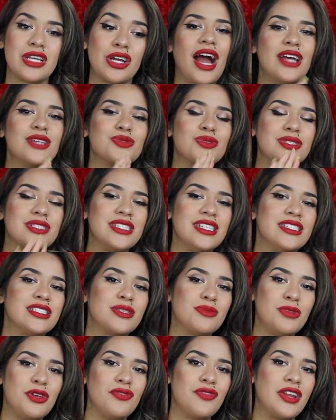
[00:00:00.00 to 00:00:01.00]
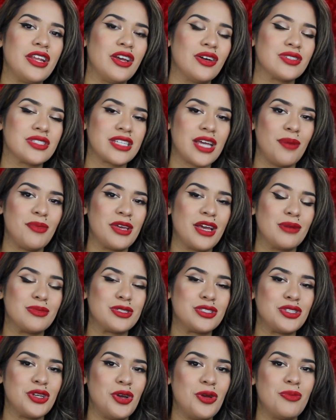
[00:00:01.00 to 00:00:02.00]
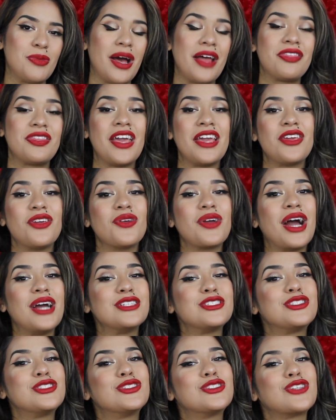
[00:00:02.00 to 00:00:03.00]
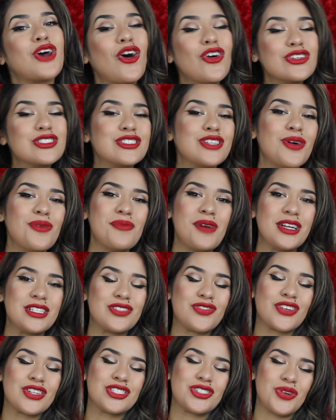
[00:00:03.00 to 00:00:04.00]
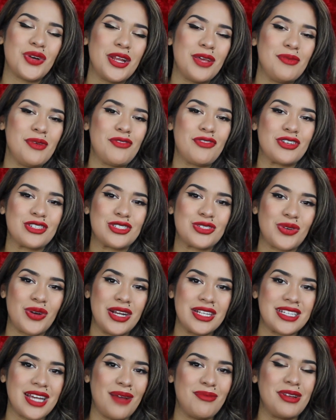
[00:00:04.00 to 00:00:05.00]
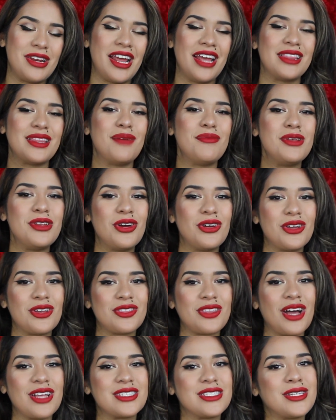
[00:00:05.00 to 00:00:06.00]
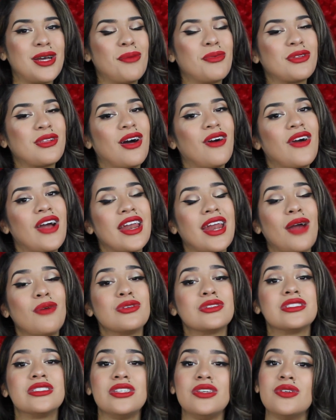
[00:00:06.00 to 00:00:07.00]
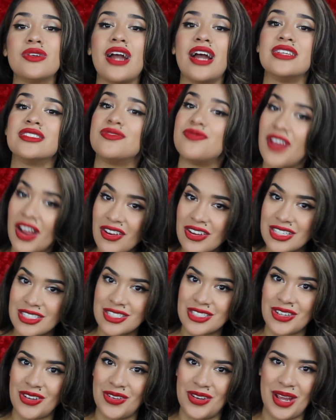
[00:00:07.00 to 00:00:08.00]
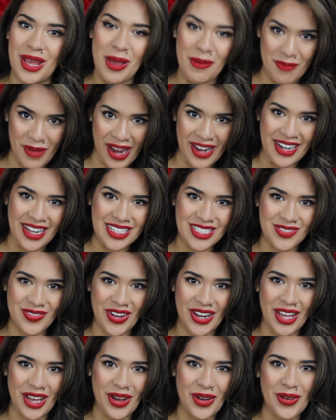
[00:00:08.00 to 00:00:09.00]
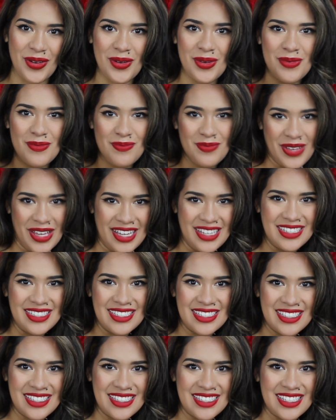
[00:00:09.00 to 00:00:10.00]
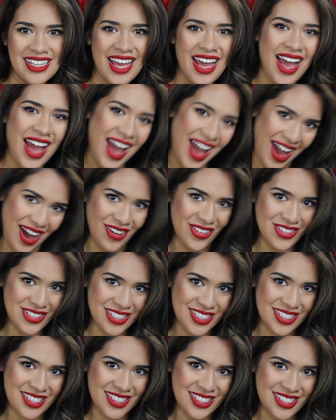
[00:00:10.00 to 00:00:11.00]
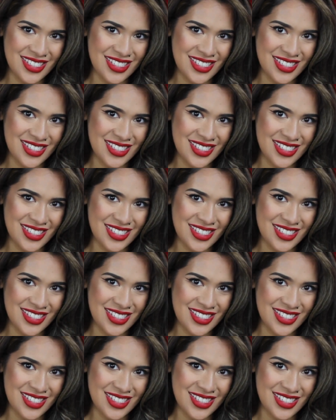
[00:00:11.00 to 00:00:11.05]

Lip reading: And guys, will see some new videos coming up soon. But thank you guys so much for joining me for story time today. Let me know your thoughts down below, and I will see you guys very soon in my next video. Peace out.